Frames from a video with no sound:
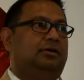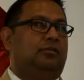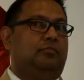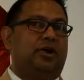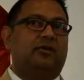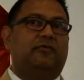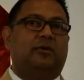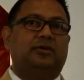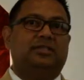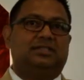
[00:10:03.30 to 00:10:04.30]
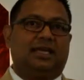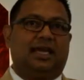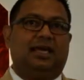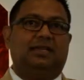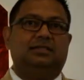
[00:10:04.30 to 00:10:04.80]
to bring forth the
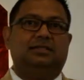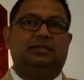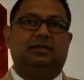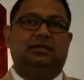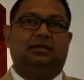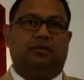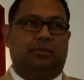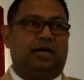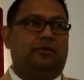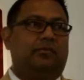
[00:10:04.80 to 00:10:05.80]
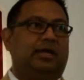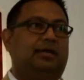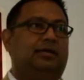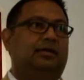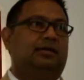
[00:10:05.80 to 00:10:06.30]
change, the betterment,
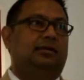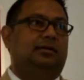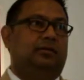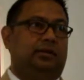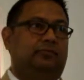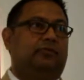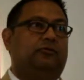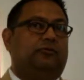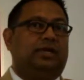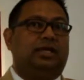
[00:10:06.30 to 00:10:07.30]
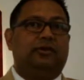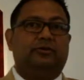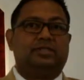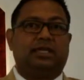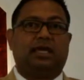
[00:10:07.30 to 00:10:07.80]
the improvement that
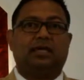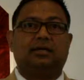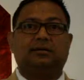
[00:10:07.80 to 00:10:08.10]
you're seeking.